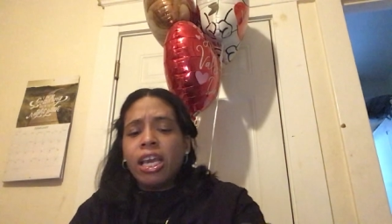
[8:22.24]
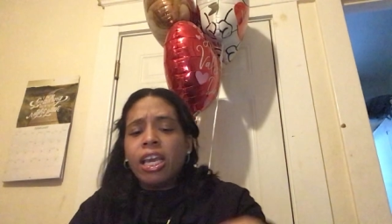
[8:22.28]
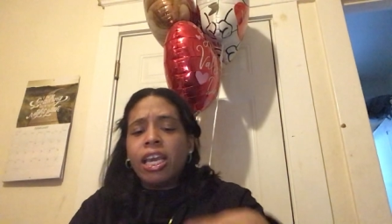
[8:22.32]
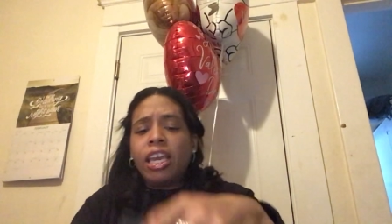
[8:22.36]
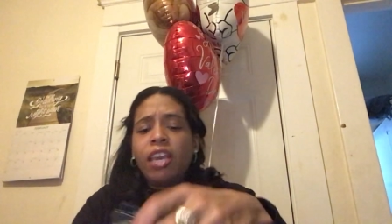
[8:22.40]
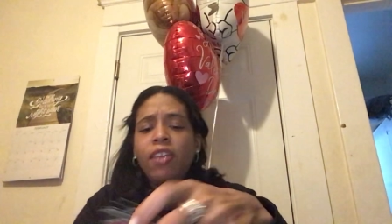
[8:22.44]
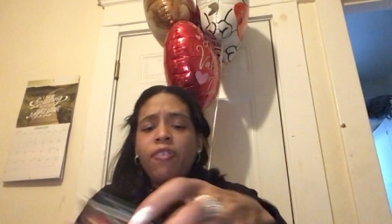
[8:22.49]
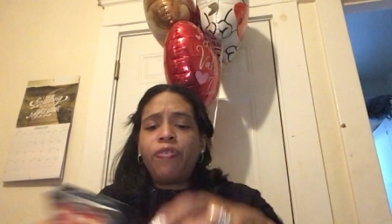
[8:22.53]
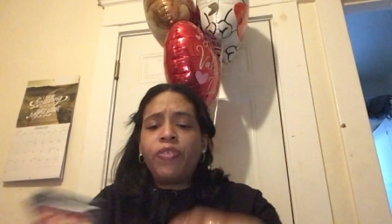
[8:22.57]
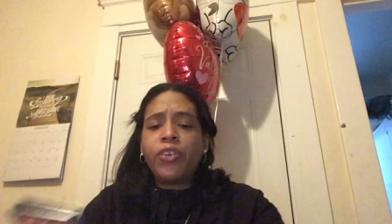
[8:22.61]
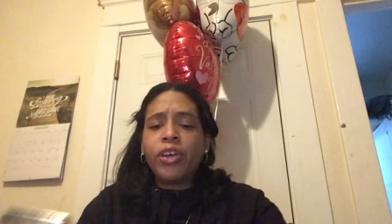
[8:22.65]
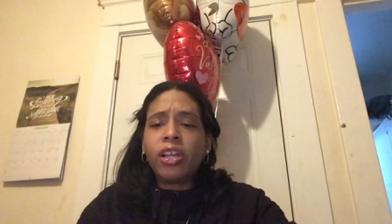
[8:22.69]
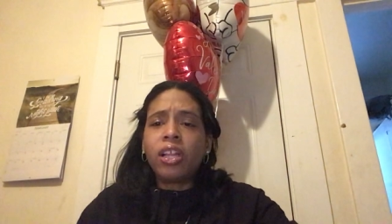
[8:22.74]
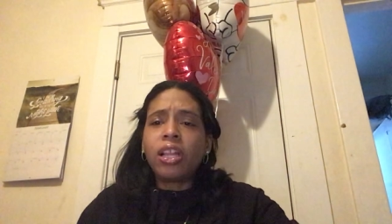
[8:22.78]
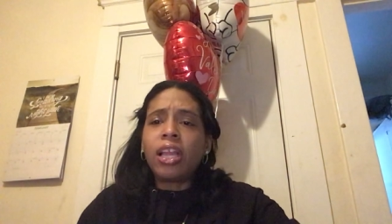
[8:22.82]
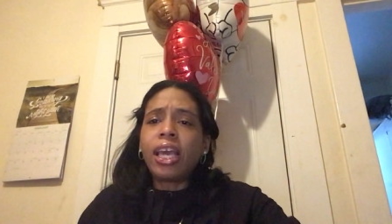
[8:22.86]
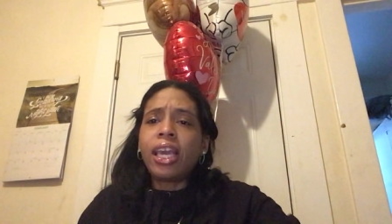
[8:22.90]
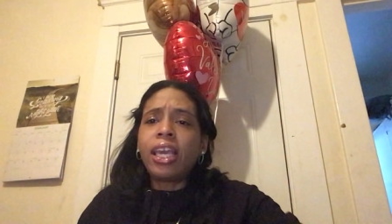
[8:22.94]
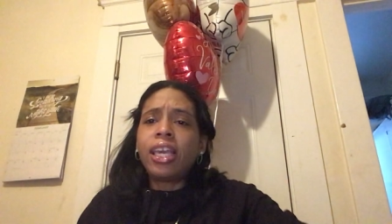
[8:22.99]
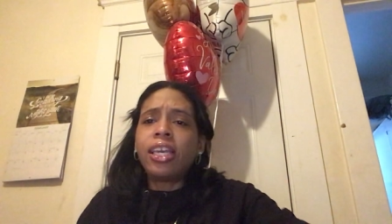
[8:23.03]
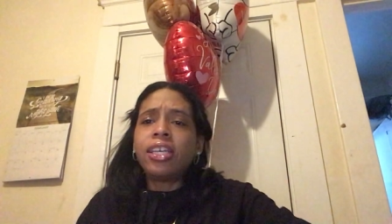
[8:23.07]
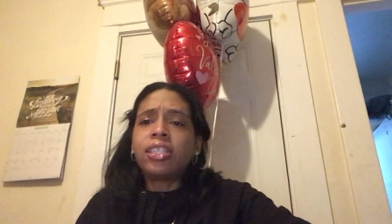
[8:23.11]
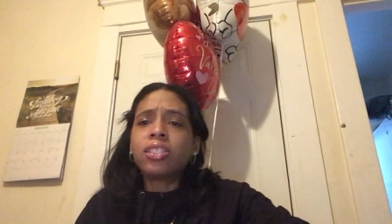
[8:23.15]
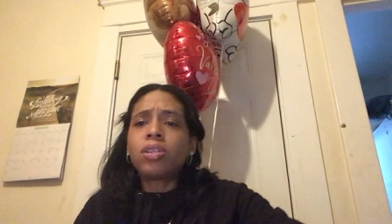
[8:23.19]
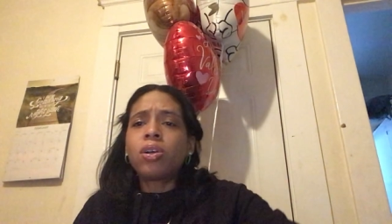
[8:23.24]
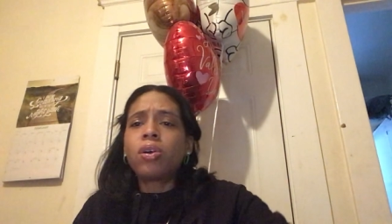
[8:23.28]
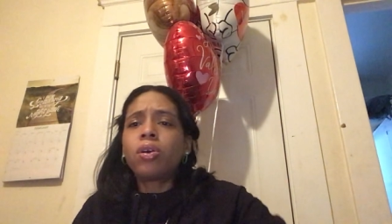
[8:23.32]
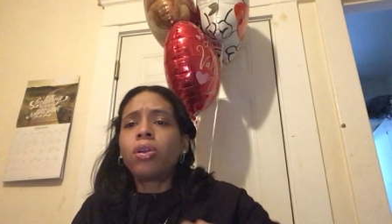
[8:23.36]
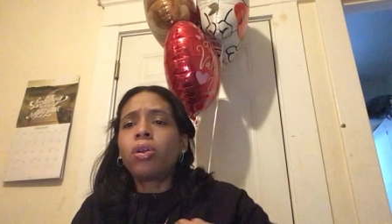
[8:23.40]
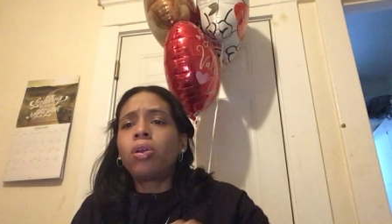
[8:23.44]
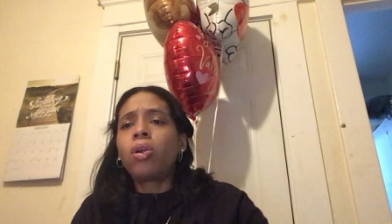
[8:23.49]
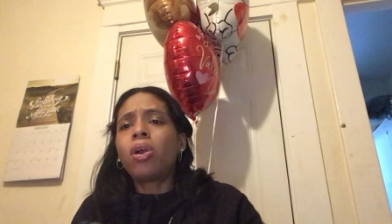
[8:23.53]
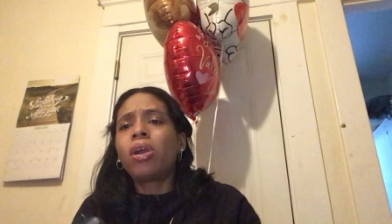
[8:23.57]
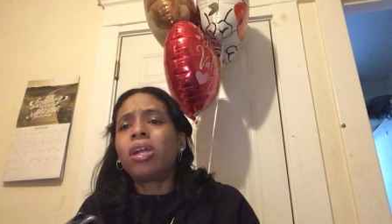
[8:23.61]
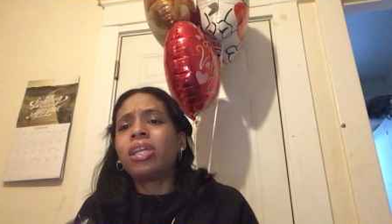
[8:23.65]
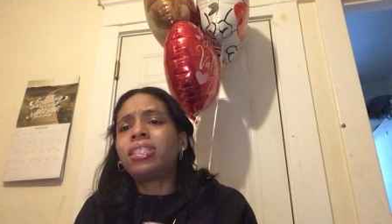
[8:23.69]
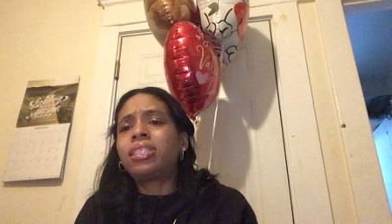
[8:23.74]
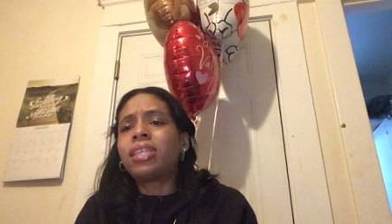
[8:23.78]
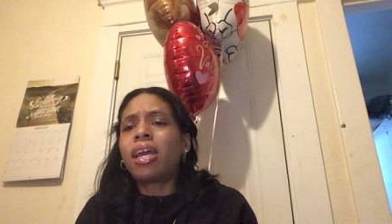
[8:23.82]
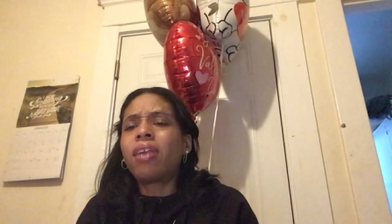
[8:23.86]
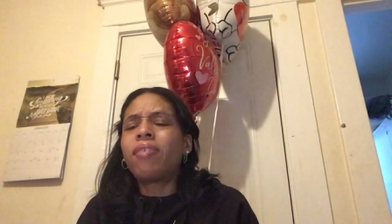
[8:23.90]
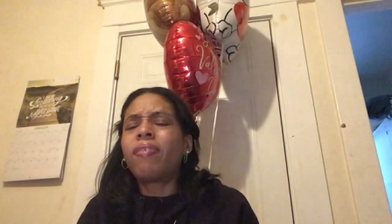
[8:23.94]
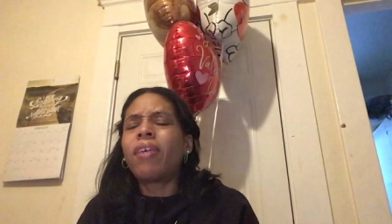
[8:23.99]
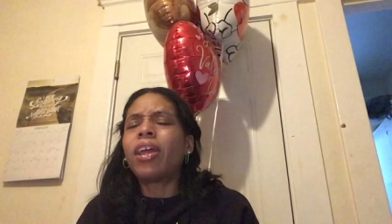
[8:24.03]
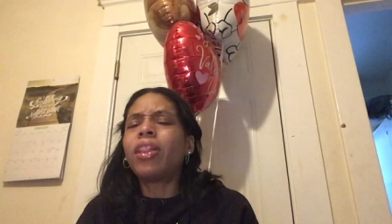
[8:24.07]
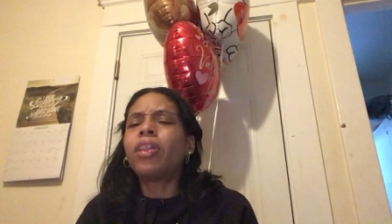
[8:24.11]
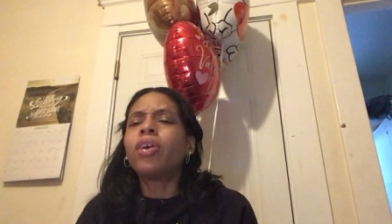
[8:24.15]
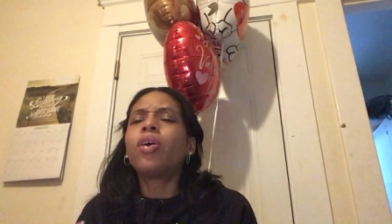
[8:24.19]
He feel like he's going to court. He said,
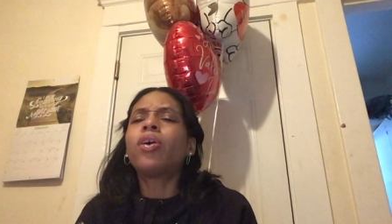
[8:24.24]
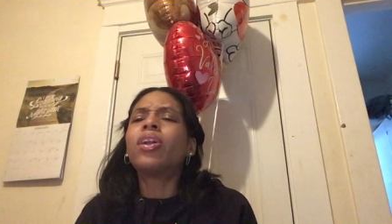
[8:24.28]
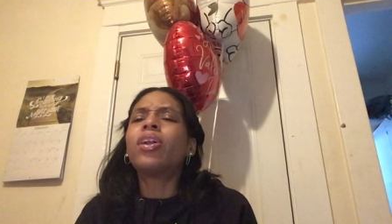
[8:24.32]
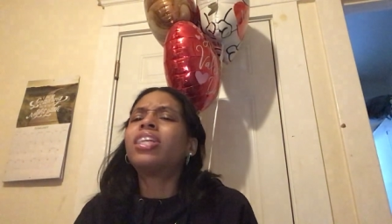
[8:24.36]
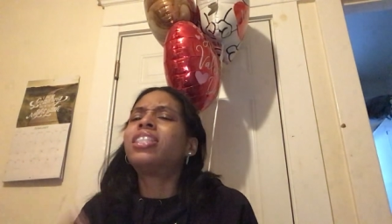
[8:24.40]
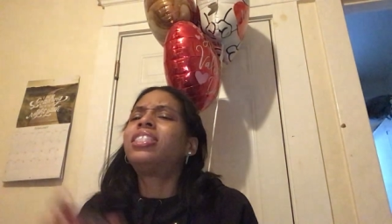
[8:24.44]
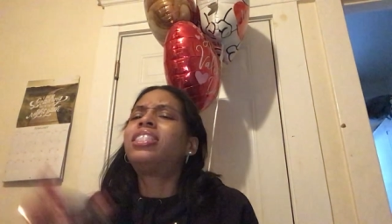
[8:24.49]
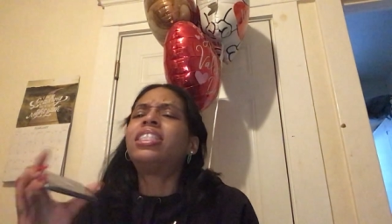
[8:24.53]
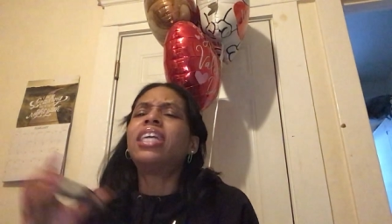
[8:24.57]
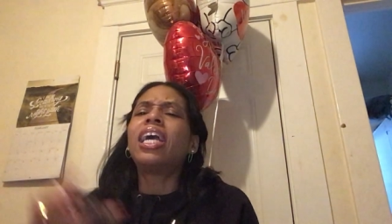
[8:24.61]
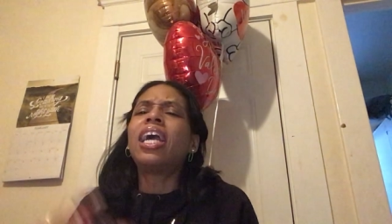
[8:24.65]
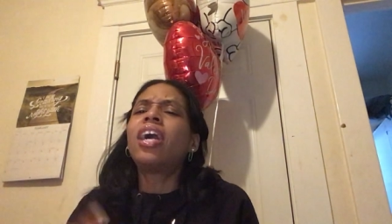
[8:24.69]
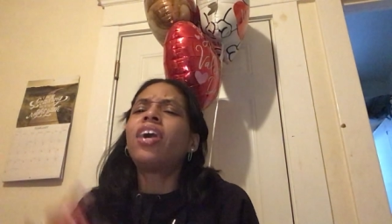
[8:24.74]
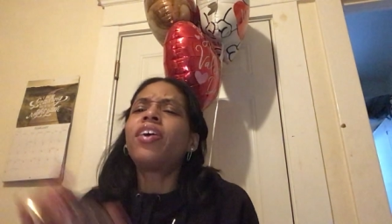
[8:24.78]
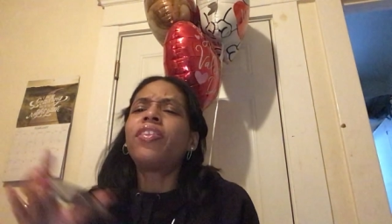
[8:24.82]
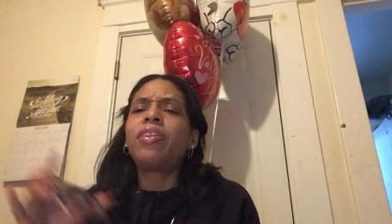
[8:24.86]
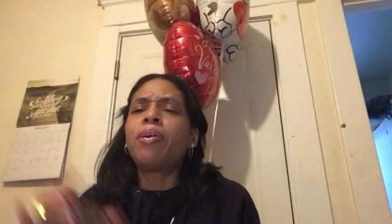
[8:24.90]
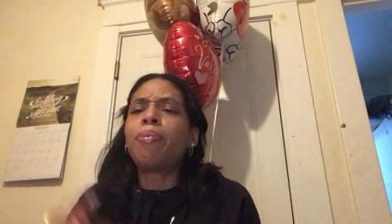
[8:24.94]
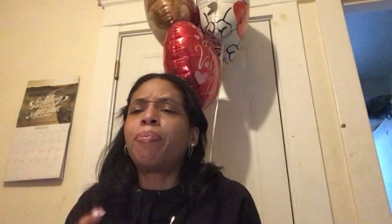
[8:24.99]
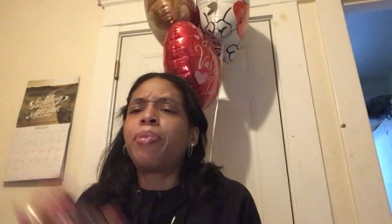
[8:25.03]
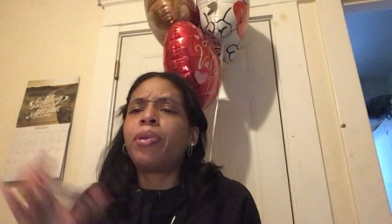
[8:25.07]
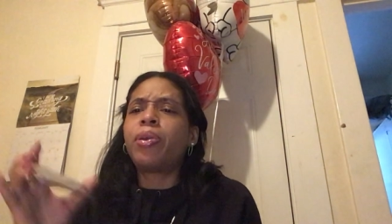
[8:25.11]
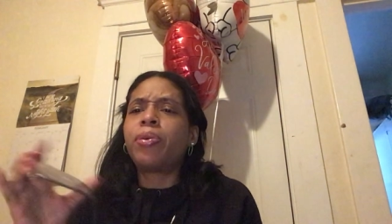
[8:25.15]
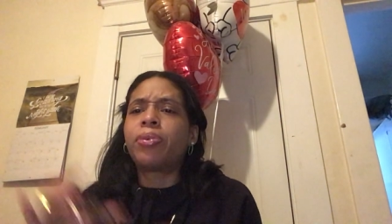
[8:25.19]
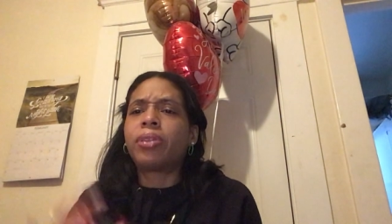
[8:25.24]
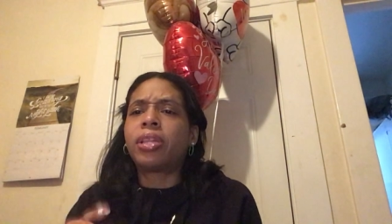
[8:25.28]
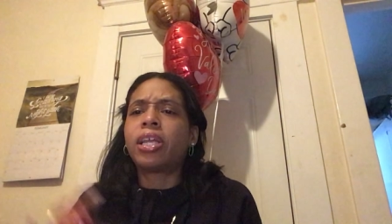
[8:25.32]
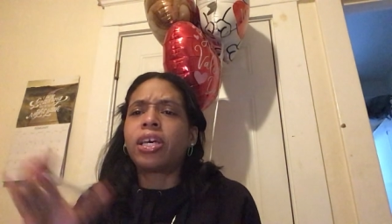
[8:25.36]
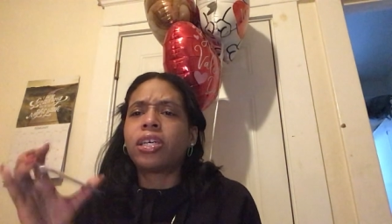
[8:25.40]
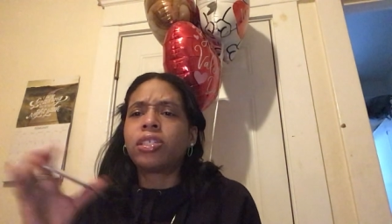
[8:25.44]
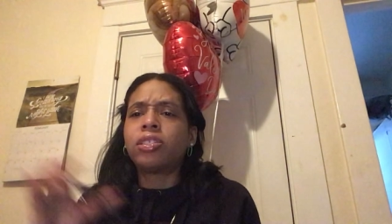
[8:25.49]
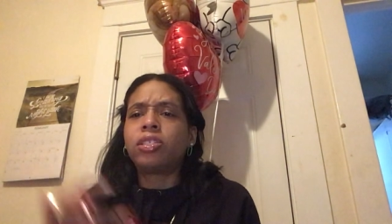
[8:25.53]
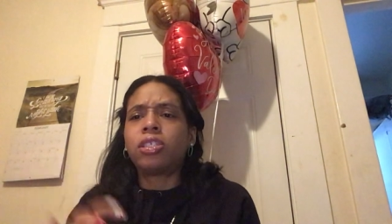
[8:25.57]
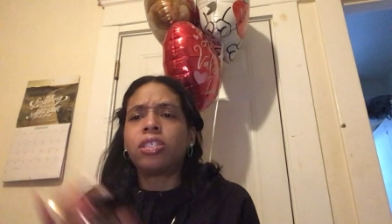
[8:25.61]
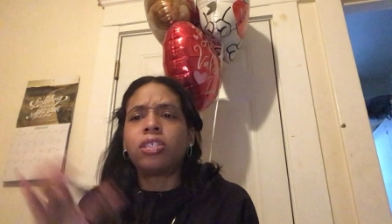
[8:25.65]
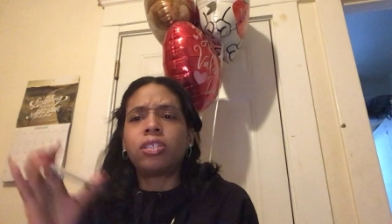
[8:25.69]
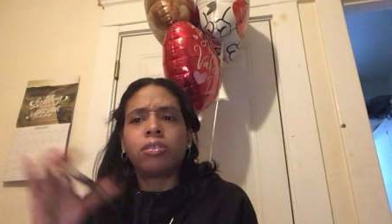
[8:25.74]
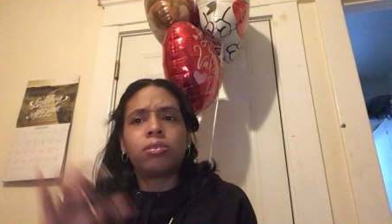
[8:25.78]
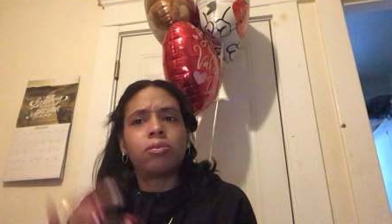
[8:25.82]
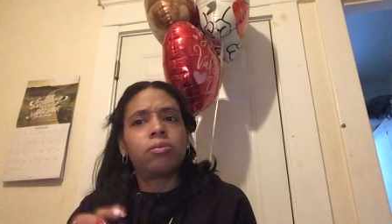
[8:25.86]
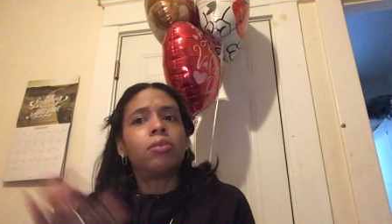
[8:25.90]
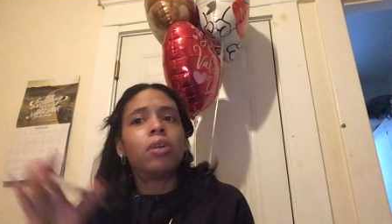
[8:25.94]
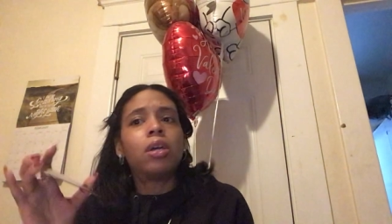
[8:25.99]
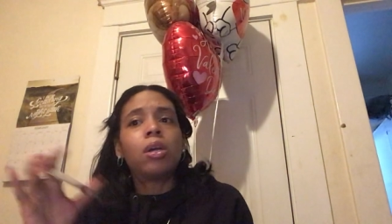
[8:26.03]
I'd rather go to jail than be without you.